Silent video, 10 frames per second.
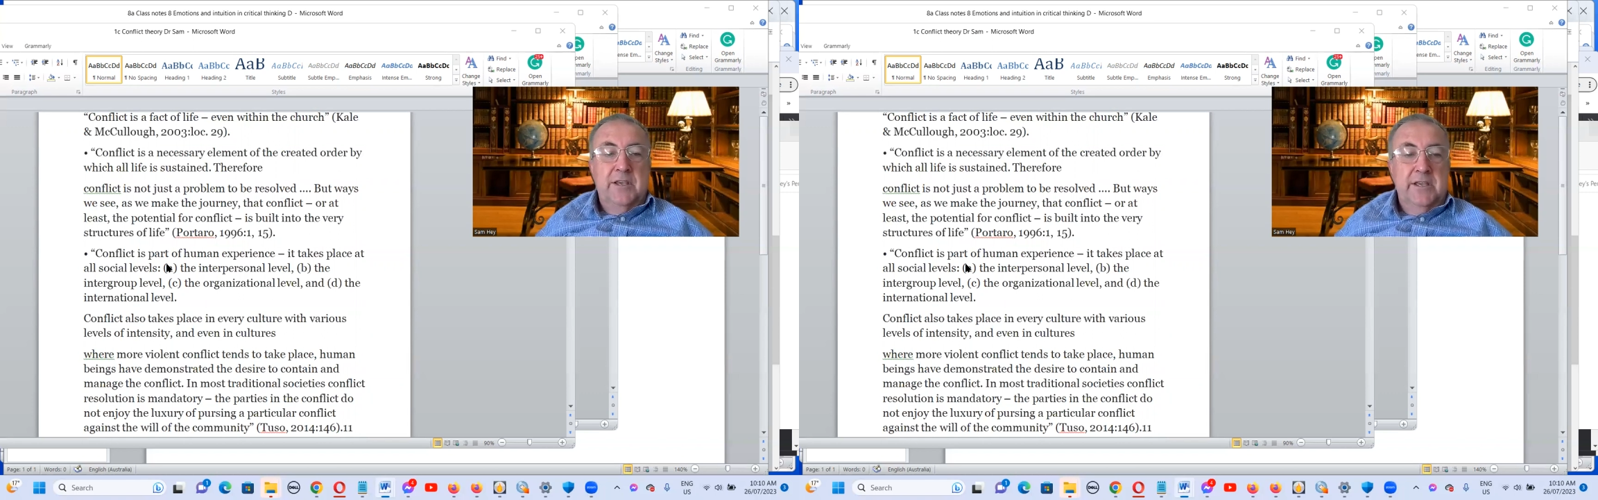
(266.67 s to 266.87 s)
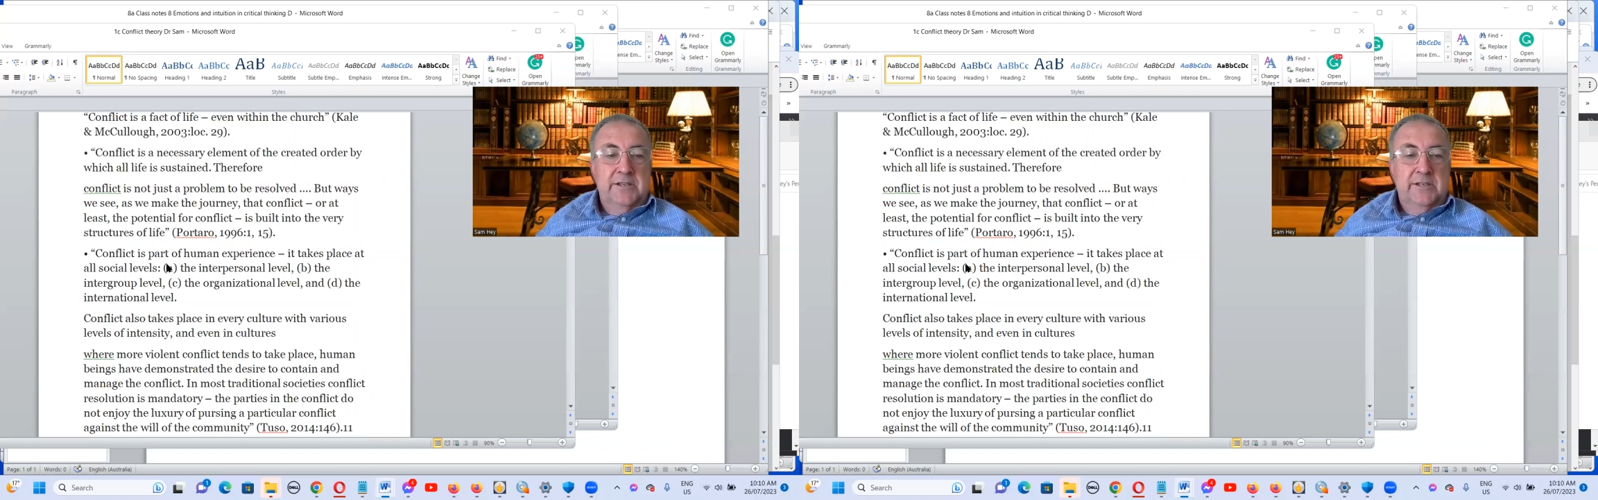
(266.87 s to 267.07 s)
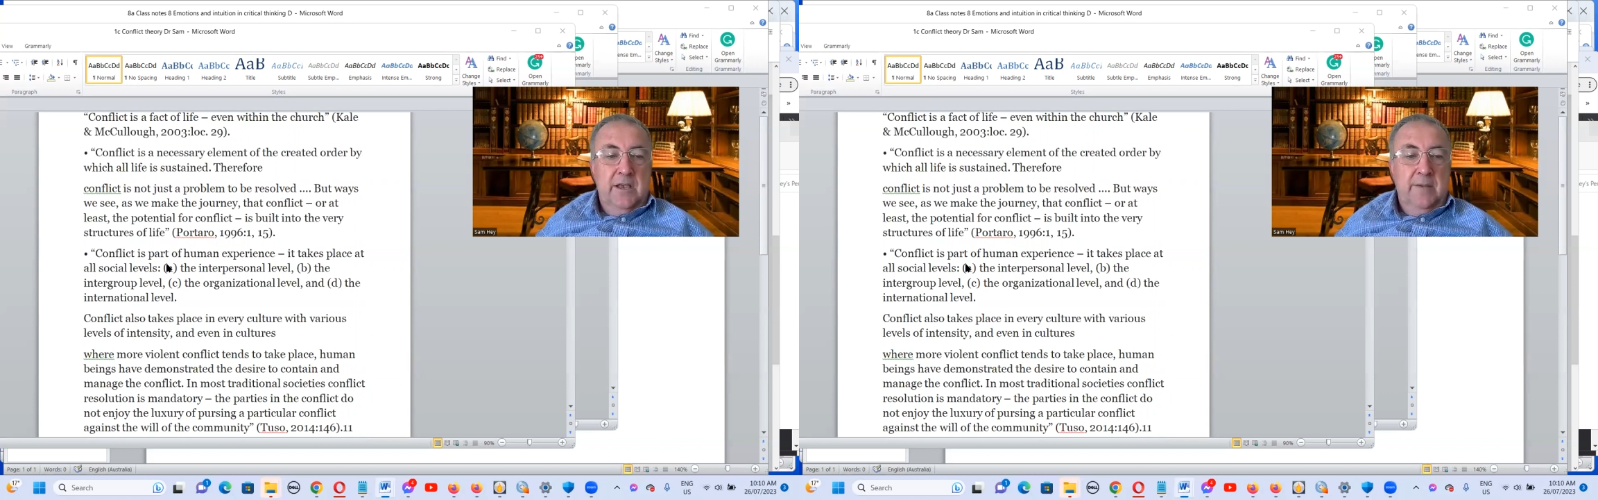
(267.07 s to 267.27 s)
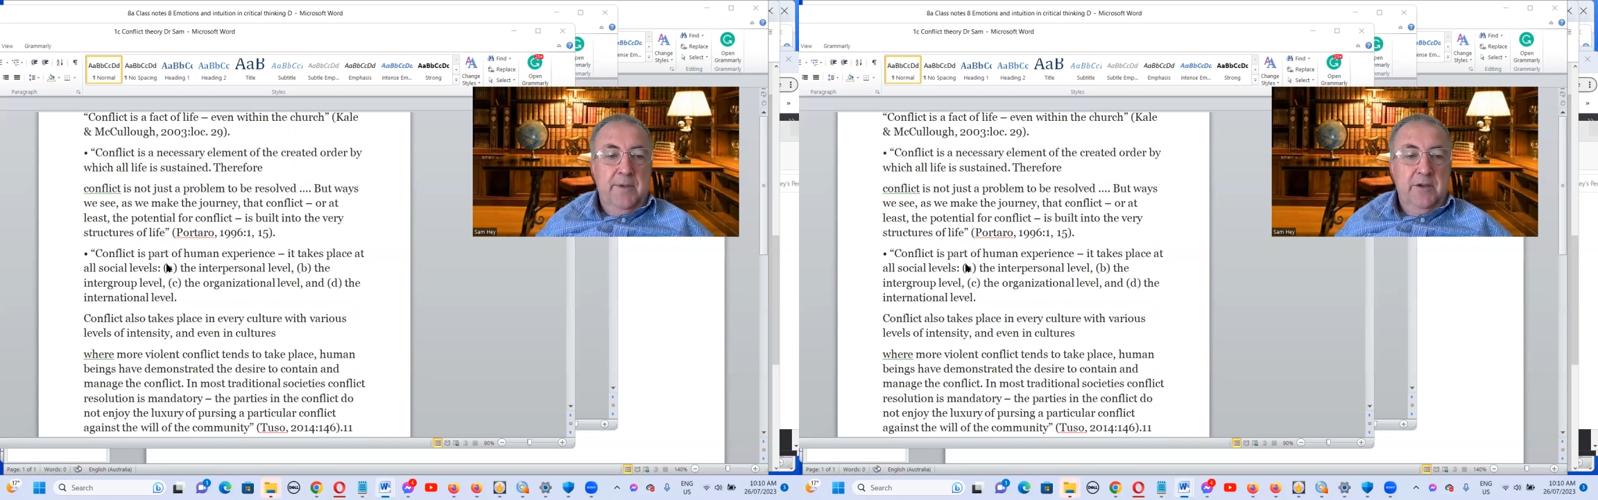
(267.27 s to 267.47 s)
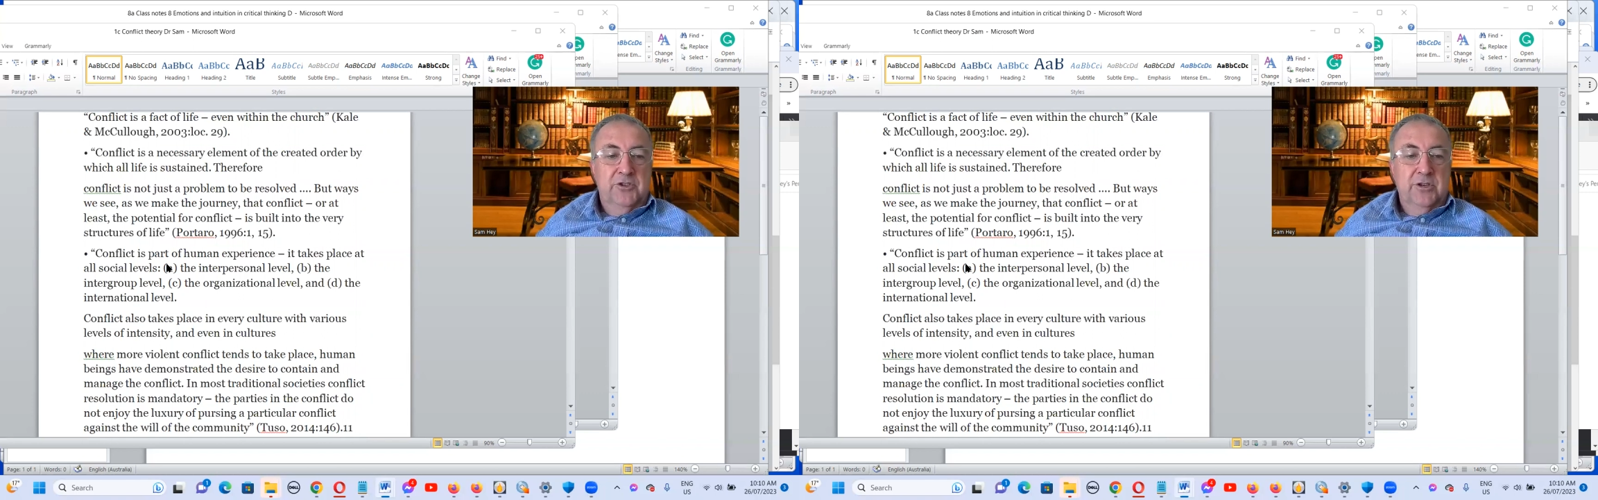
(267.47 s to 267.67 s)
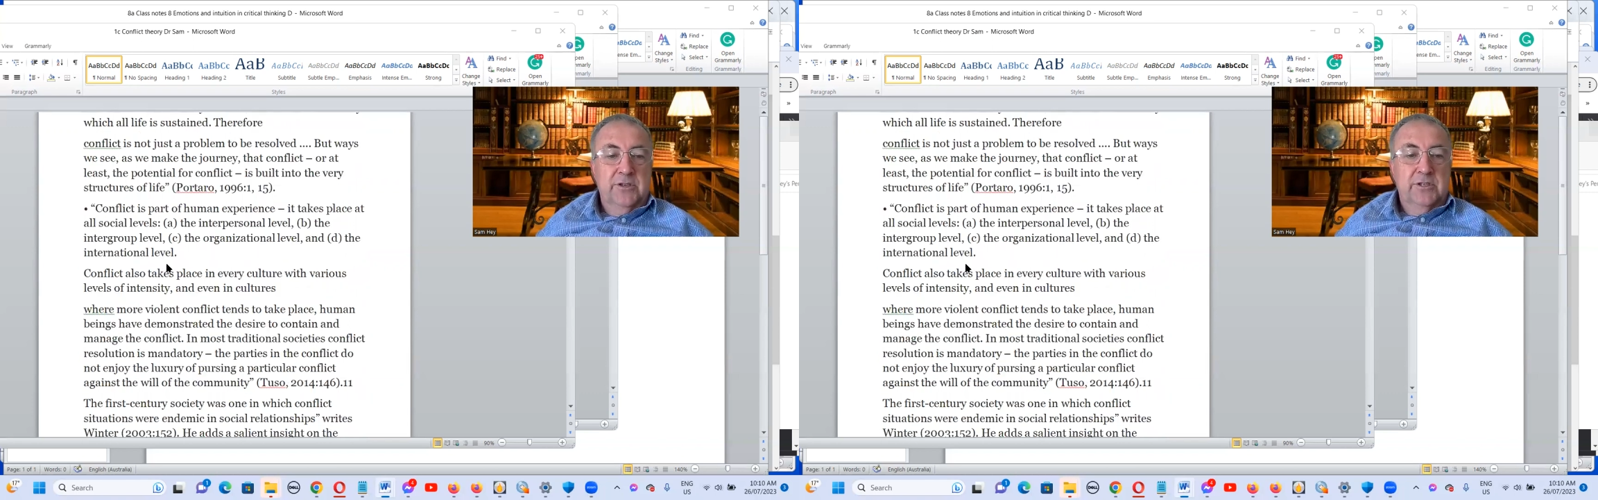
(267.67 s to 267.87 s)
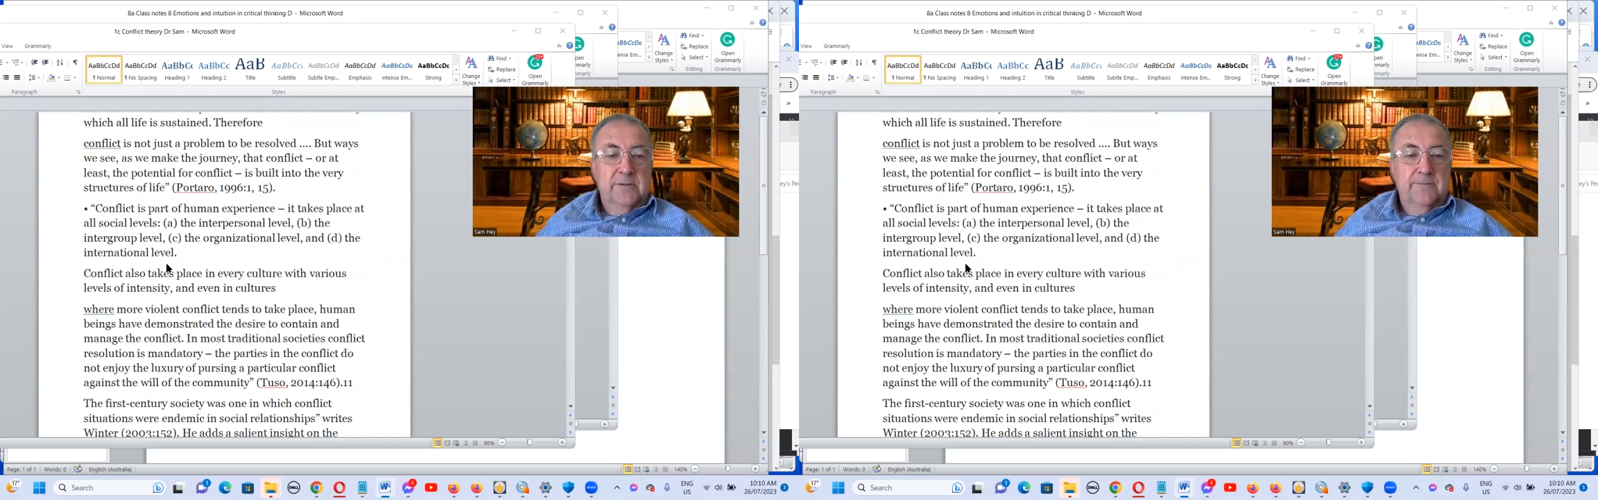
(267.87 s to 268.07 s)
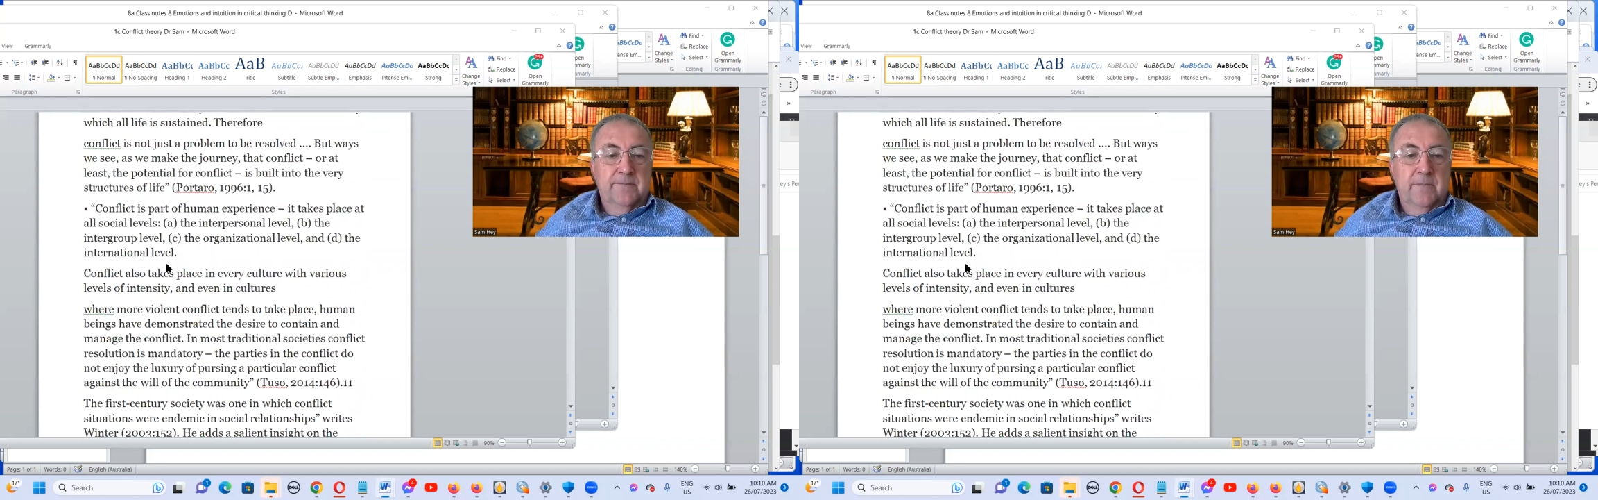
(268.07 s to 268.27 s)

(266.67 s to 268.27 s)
these emotions.